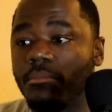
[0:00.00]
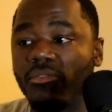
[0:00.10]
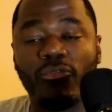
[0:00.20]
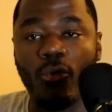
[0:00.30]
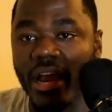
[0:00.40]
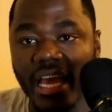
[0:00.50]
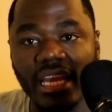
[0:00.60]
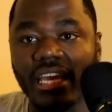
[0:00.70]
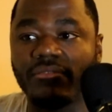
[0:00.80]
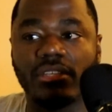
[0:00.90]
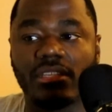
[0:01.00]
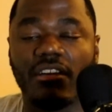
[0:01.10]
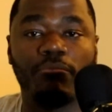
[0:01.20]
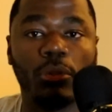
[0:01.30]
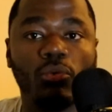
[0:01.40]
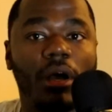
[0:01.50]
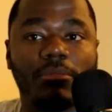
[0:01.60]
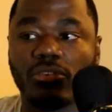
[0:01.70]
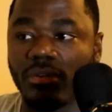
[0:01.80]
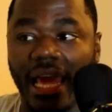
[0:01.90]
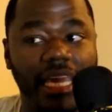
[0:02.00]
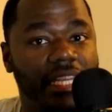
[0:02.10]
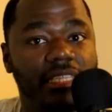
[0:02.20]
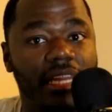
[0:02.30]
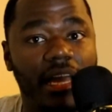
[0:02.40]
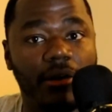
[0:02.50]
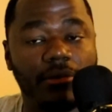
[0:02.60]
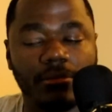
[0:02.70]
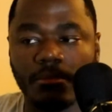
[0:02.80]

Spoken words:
before any of this stuff blew up like it is now.